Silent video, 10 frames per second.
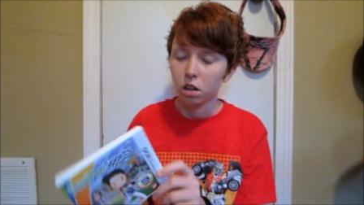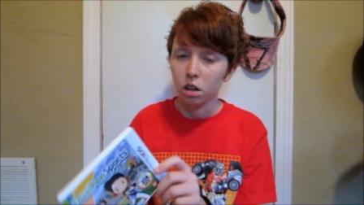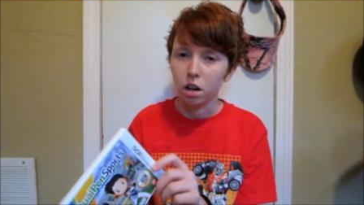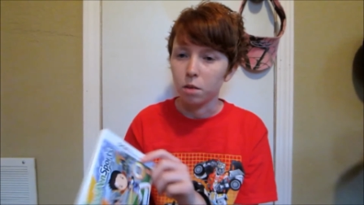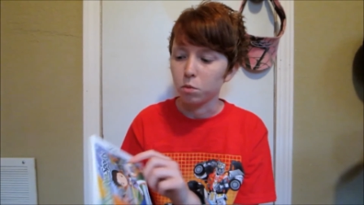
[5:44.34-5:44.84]

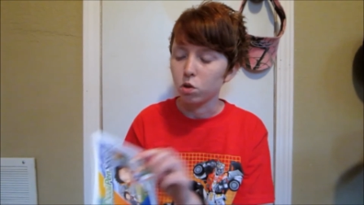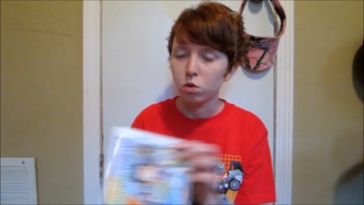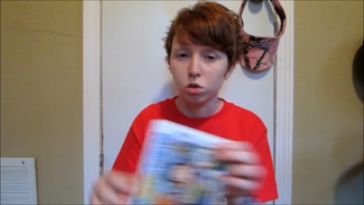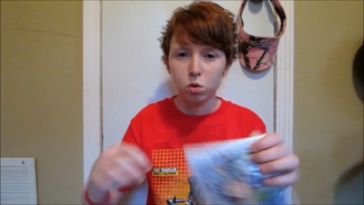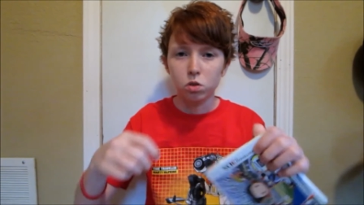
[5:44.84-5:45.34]
you
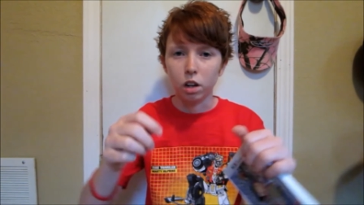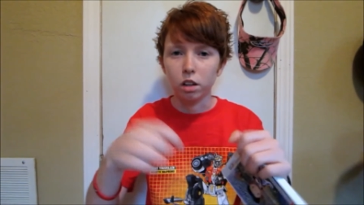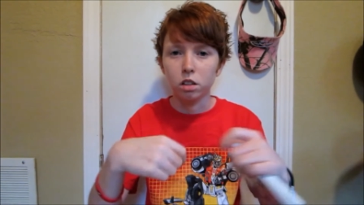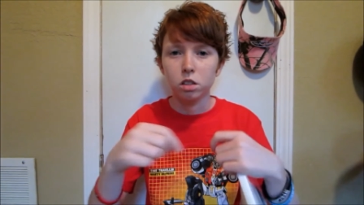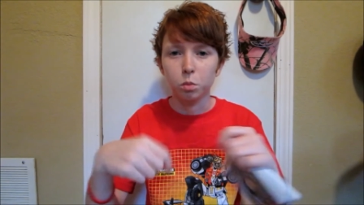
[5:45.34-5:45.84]
use two
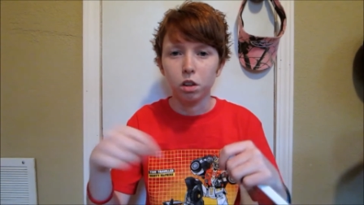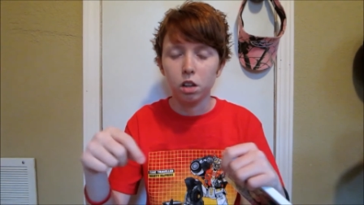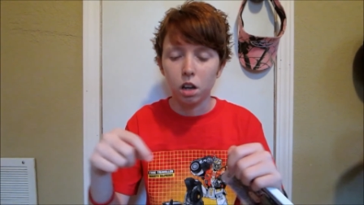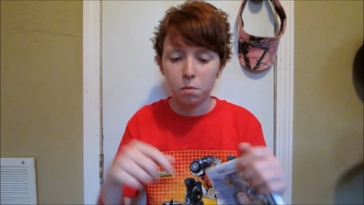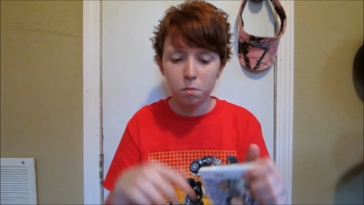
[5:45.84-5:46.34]
stylus to play the
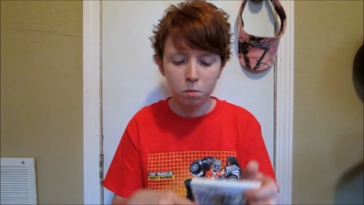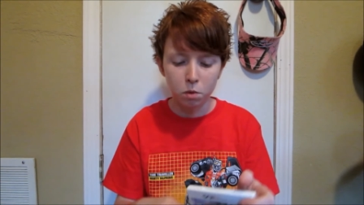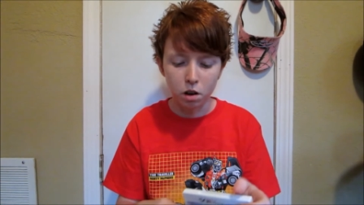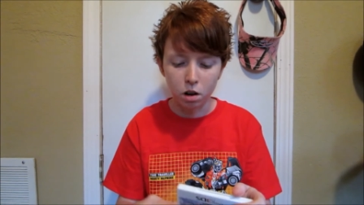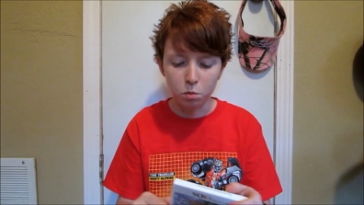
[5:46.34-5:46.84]
game,
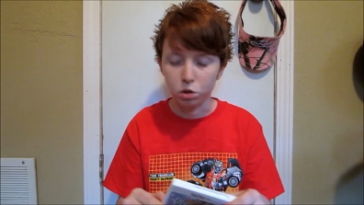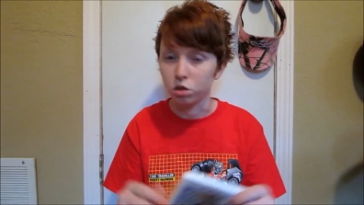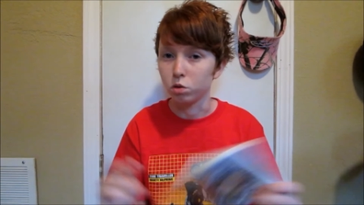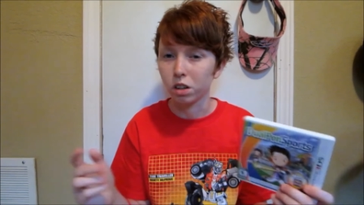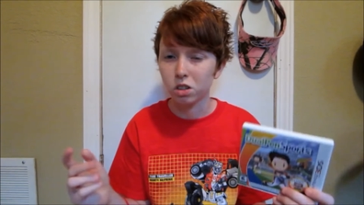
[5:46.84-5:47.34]
which
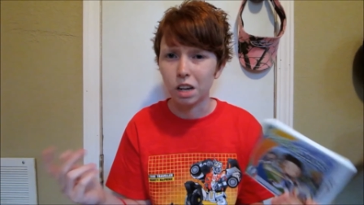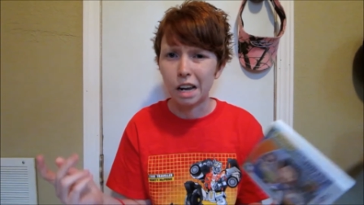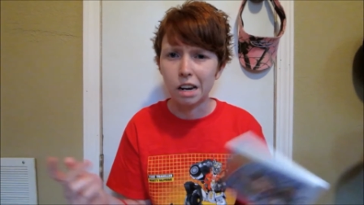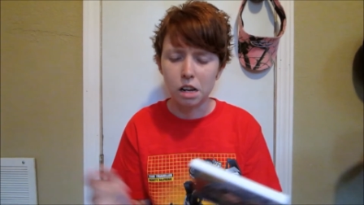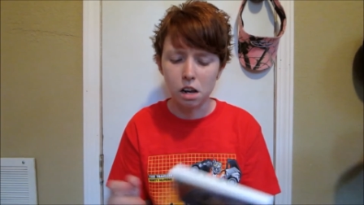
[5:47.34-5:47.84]
is actually
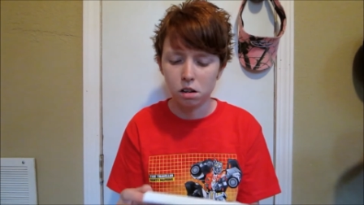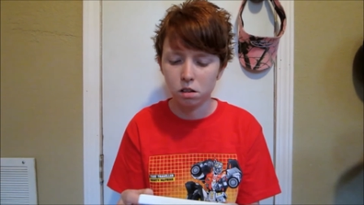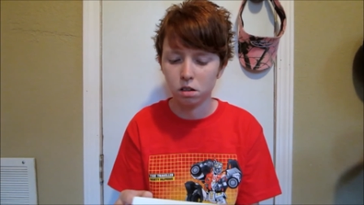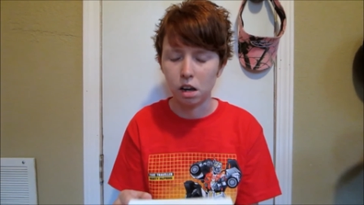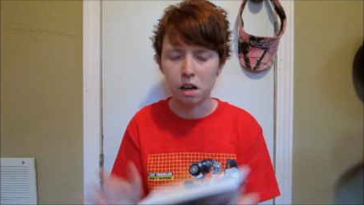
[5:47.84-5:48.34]
kind of neat
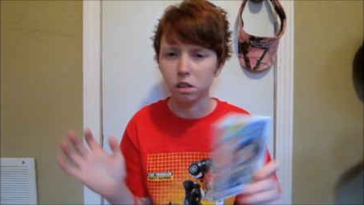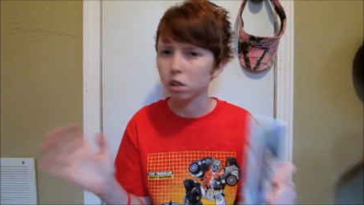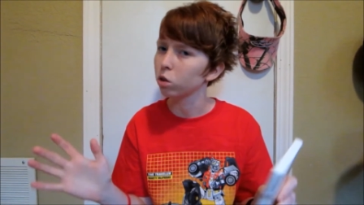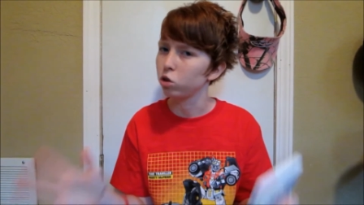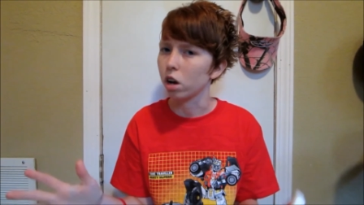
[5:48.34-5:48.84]
and a
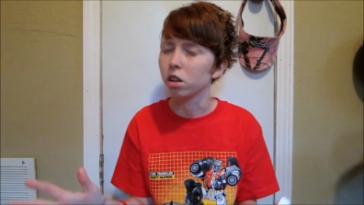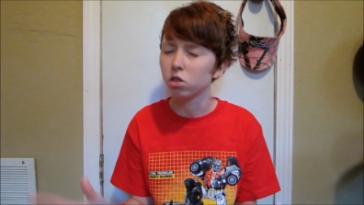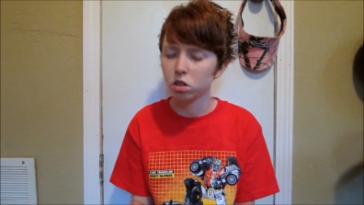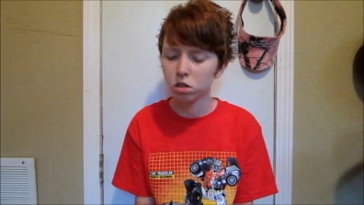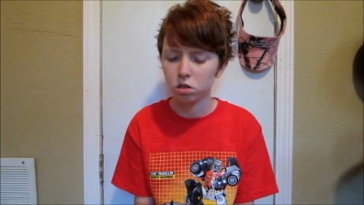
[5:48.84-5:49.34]
little
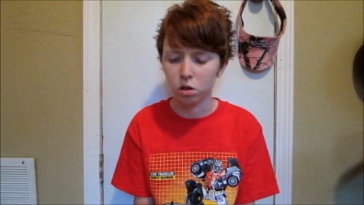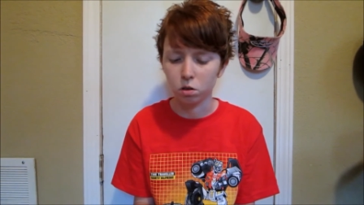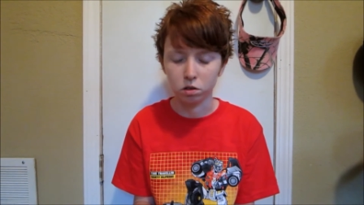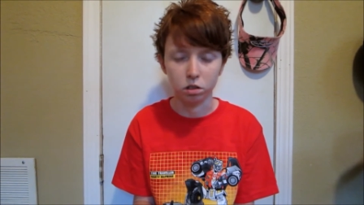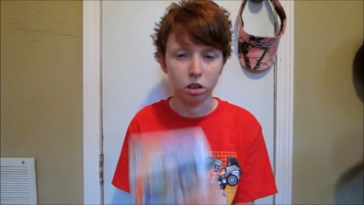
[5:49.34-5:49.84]
challenging, so
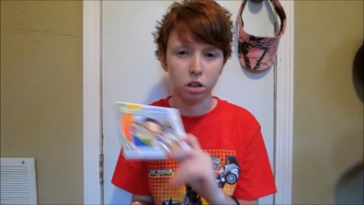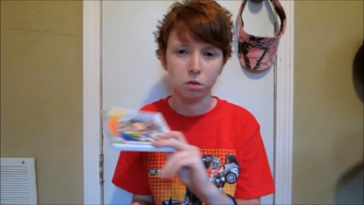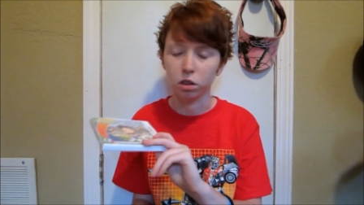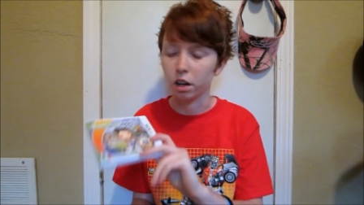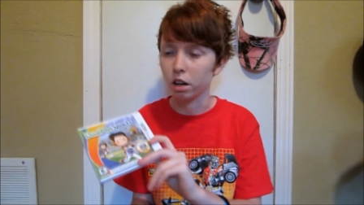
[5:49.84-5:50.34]
if you're looking
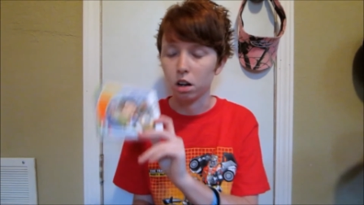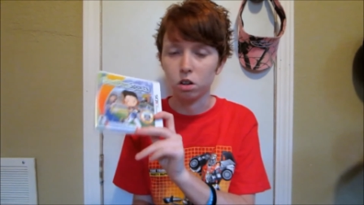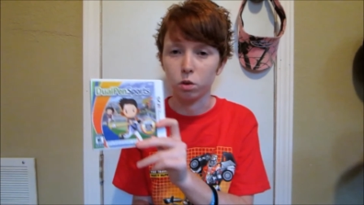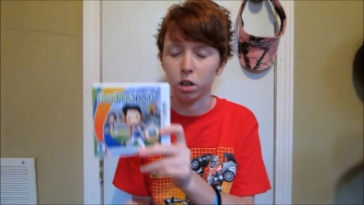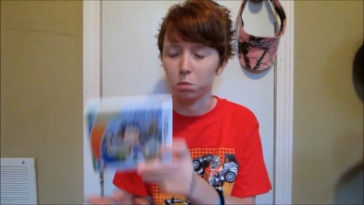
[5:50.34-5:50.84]
for that, I
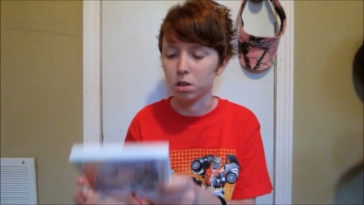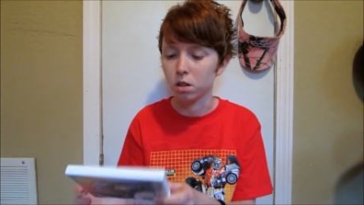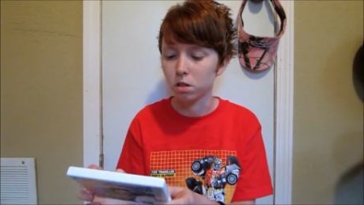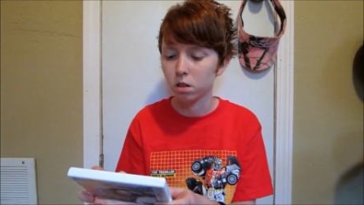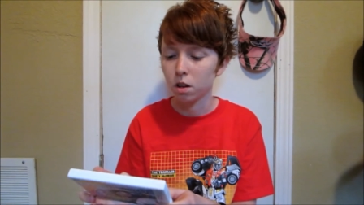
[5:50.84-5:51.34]
do recommend
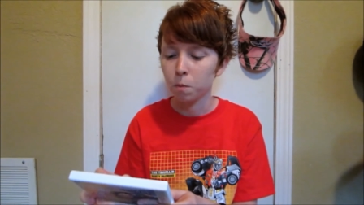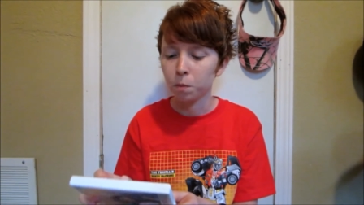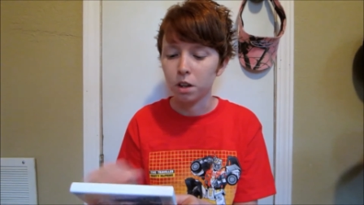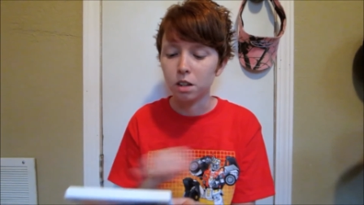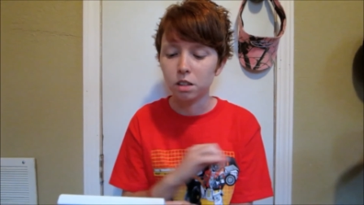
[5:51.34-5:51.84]
this.
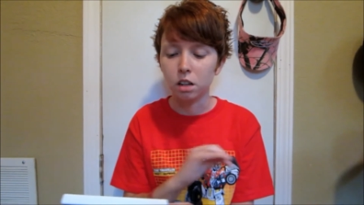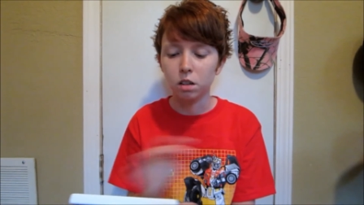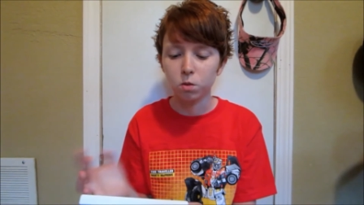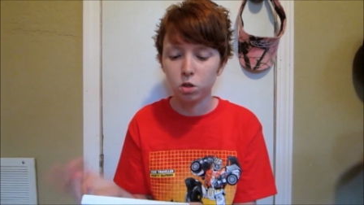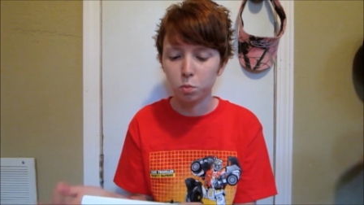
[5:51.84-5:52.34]
And it's got
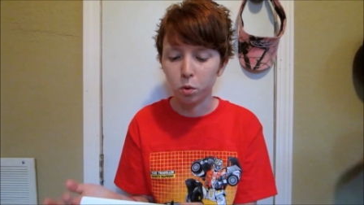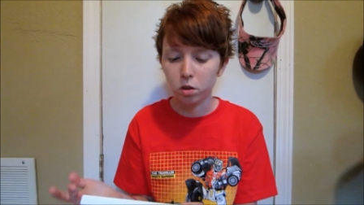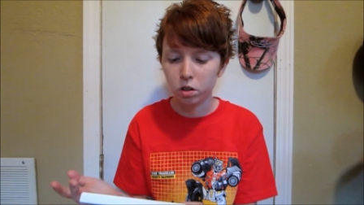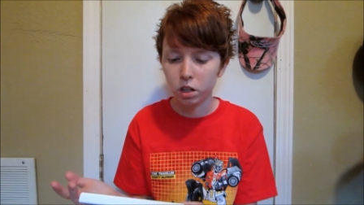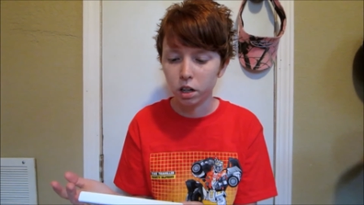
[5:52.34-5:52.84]
different
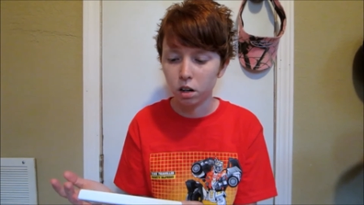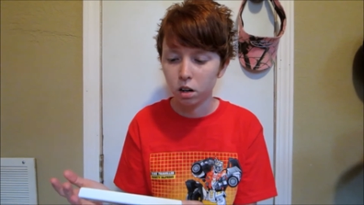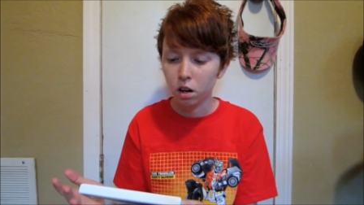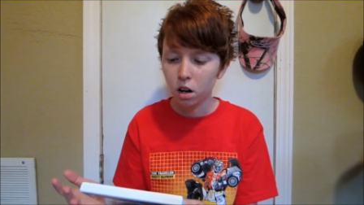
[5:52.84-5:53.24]
sports on here,